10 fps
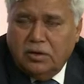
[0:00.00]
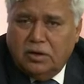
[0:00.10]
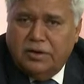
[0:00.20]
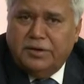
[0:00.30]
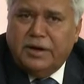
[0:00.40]

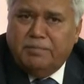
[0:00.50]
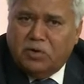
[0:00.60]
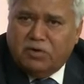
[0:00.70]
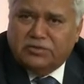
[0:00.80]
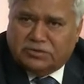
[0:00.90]
A
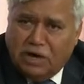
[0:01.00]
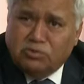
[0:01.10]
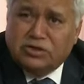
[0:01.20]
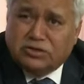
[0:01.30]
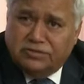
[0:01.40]
number of
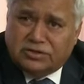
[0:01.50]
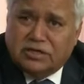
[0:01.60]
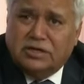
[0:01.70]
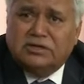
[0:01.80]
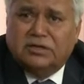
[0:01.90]
thousands of
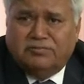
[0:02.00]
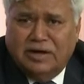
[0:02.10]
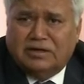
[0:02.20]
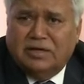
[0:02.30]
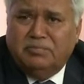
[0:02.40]
studies, in
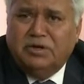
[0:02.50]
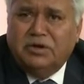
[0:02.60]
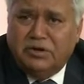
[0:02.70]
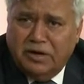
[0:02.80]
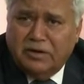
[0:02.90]
fact, have
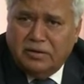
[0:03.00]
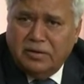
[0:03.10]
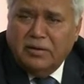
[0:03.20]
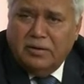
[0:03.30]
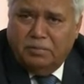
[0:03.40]
been done
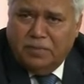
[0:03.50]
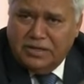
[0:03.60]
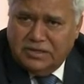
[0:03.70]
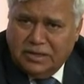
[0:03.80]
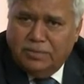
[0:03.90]
by
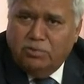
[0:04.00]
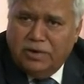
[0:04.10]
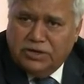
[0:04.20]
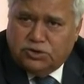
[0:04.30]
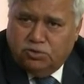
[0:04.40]
the
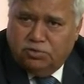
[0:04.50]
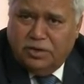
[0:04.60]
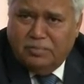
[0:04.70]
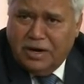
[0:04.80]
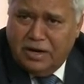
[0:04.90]
WHO
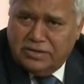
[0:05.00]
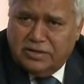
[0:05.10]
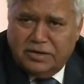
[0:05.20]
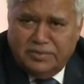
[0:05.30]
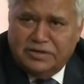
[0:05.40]
and by other
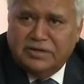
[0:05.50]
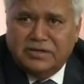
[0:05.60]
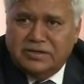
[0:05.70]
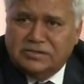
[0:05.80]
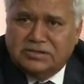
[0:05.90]
independent
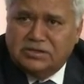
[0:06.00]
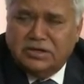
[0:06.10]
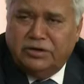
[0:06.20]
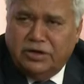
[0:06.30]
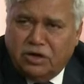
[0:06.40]
agencies,
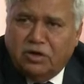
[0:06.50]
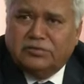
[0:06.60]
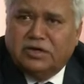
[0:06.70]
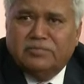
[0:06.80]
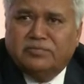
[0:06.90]
and none
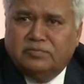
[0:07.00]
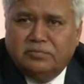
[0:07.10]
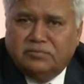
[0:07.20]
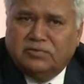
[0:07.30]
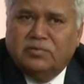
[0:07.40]
of them
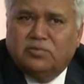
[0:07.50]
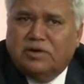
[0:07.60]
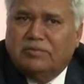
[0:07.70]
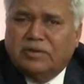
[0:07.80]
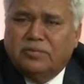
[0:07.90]
seem to
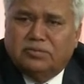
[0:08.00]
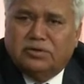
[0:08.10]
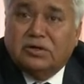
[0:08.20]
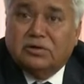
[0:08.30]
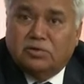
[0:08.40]
have come to the
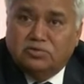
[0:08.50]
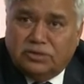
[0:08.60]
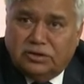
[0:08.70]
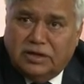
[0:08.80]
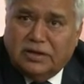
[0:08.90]

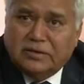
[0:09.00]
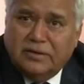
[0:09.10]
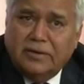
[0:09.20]
conclusion that